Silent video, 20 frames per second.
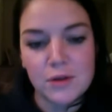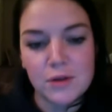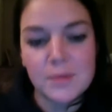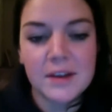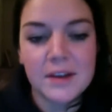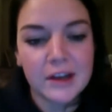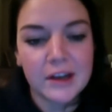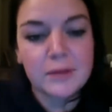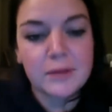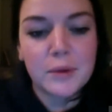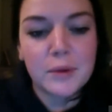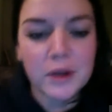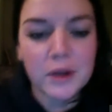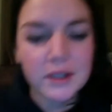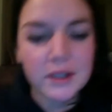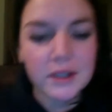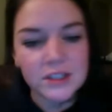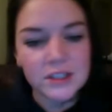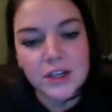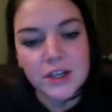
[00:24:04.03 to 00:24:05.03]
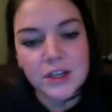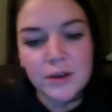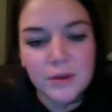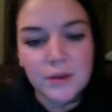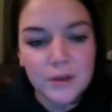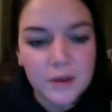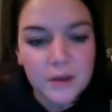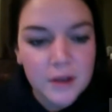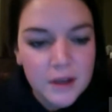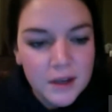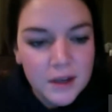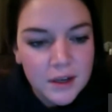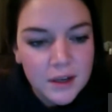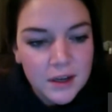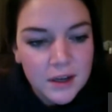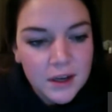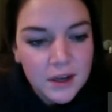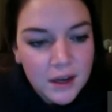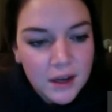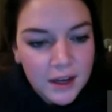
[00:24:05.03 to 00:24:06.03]
very important to you,
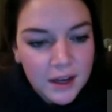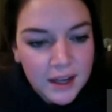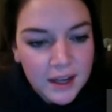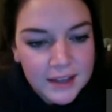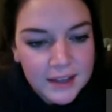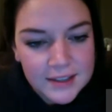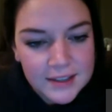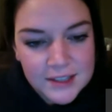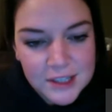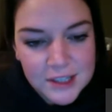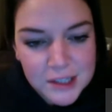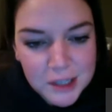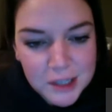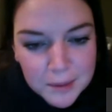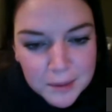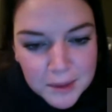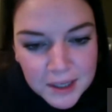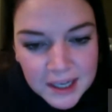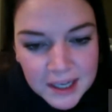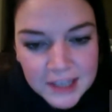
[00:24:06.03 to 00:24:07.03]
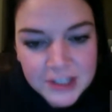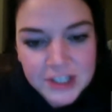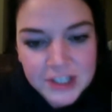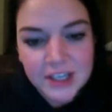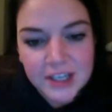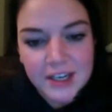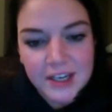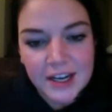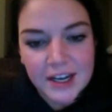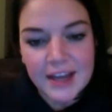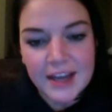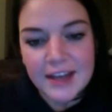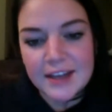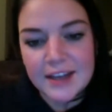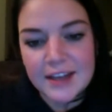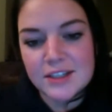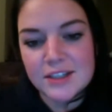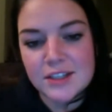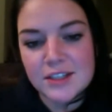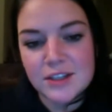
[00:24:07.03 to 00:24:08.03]
again, determination,
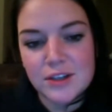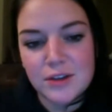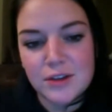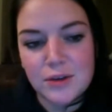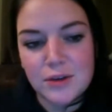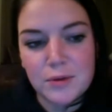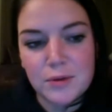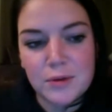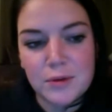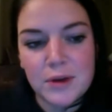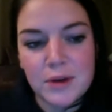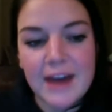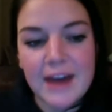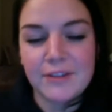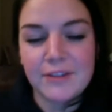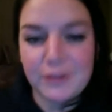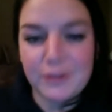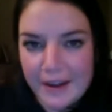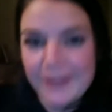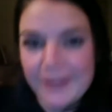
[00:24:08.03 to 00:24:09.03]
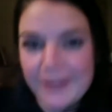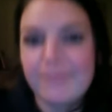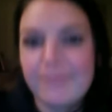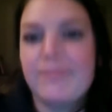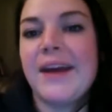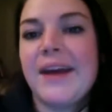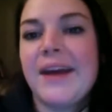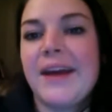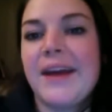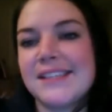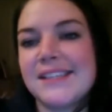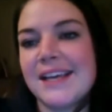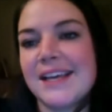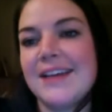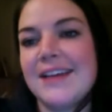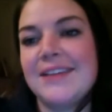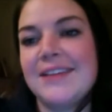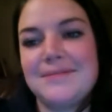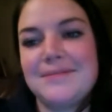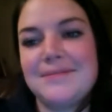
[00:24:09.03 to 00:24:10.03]
and you have the right mindset.